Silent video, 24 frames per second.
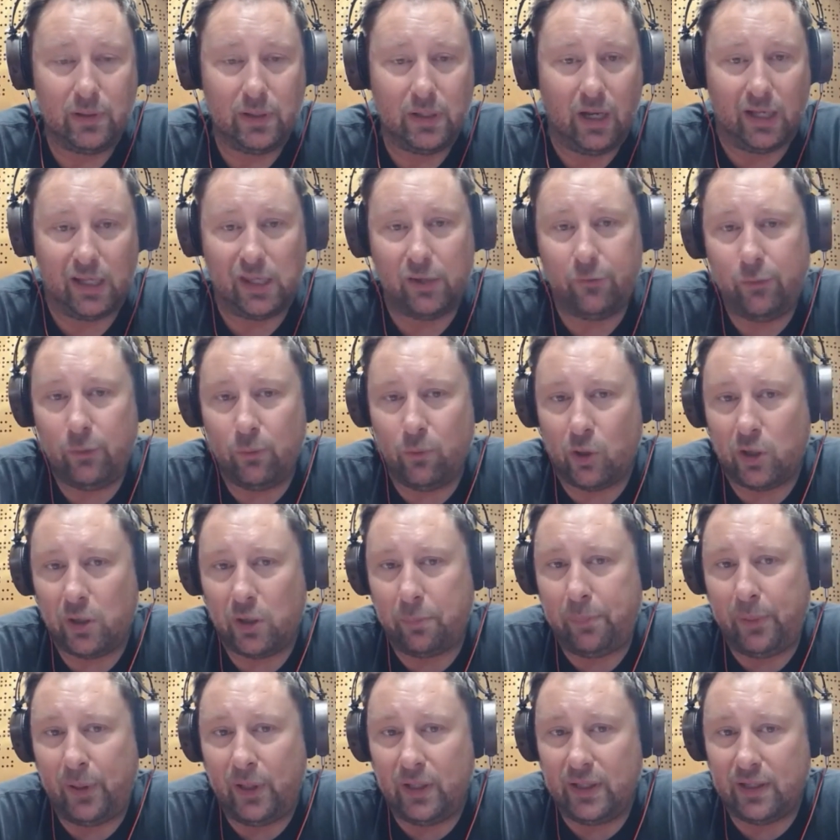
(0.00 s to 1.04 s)
Like if you want to
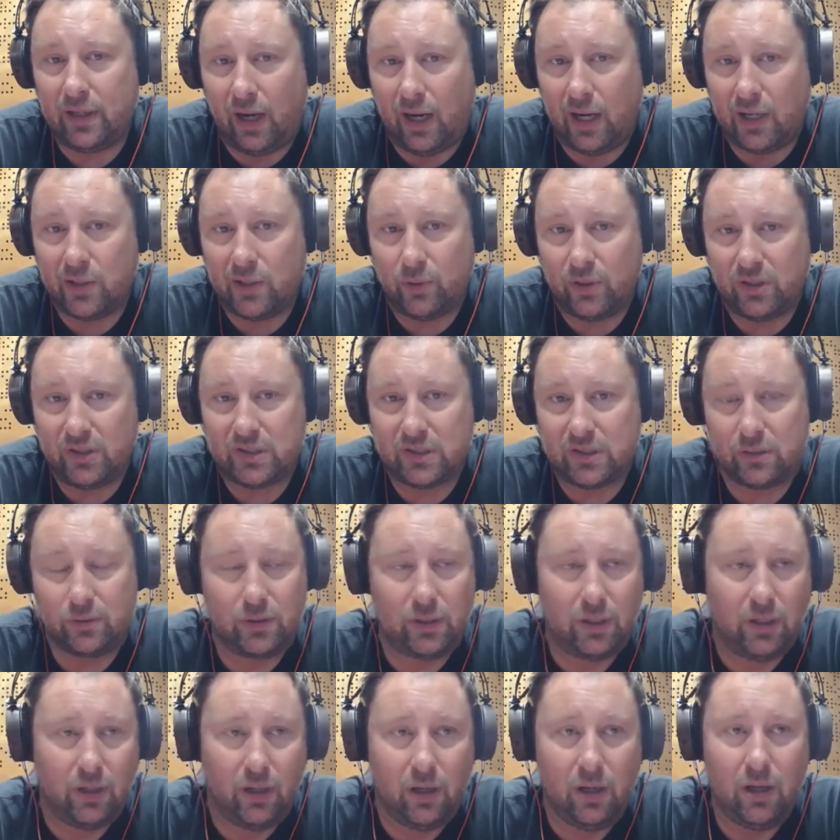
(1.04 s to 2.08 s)
build a hardware
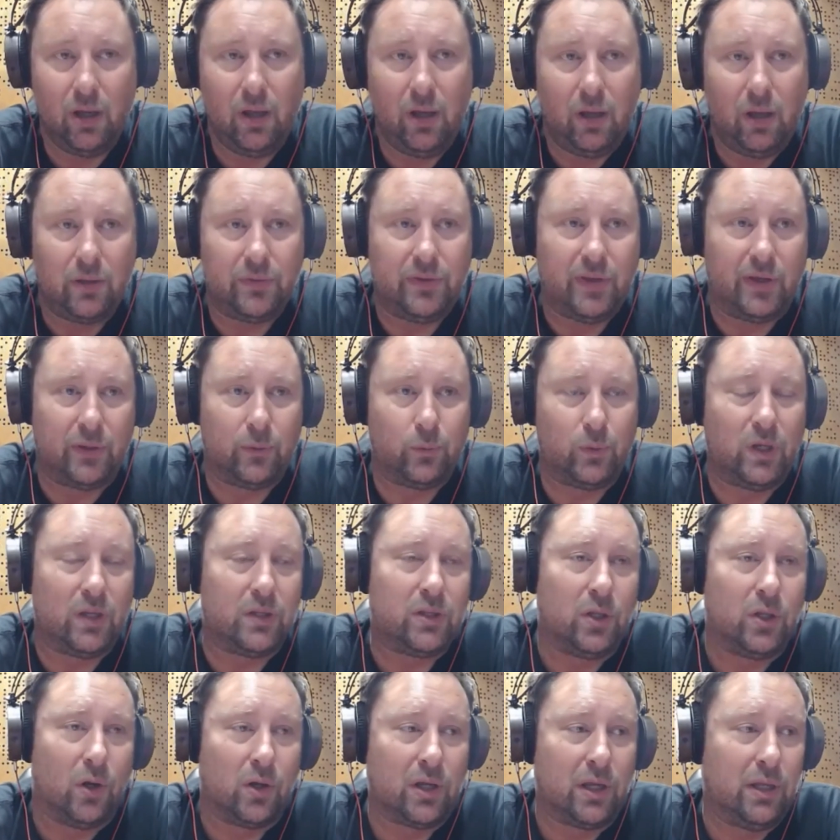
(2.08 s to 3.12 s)
studio, then we are
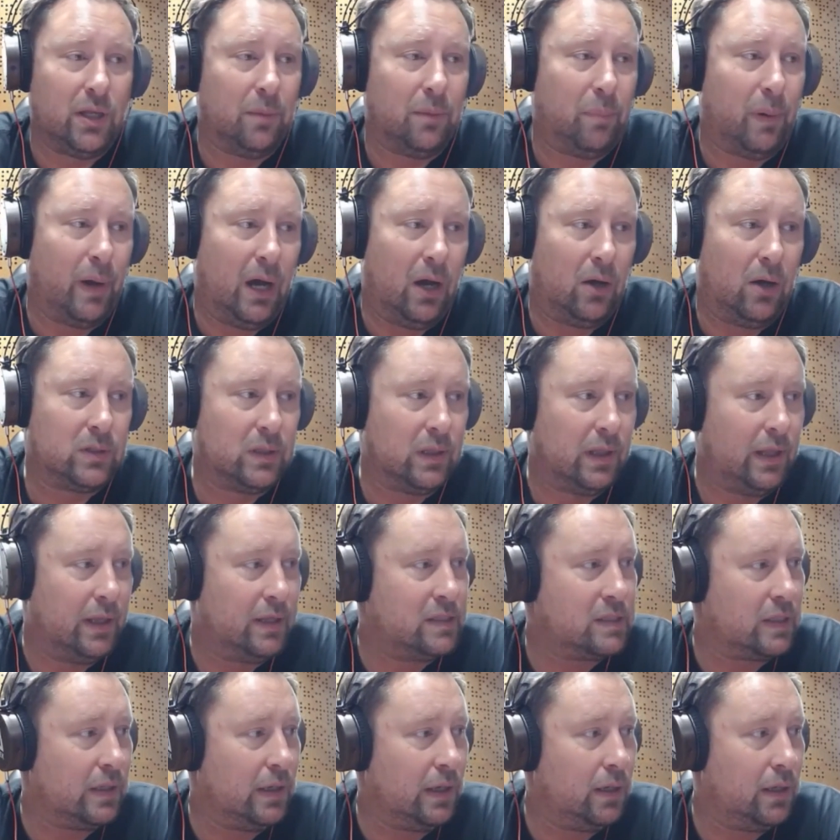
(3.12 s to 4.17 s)
talking about,
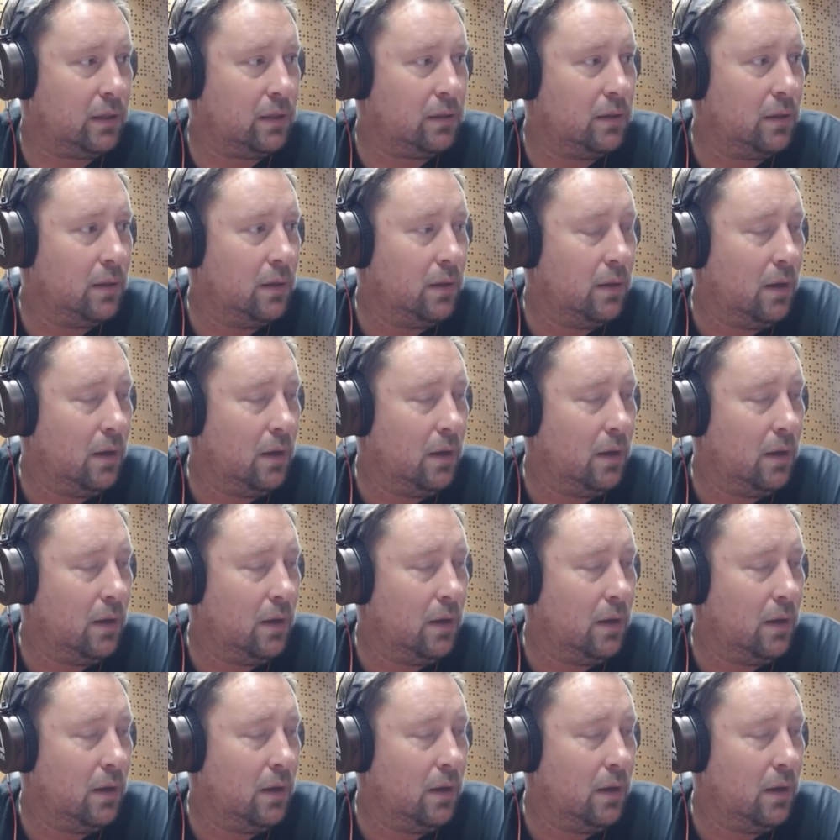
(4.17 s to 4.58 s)
let's say,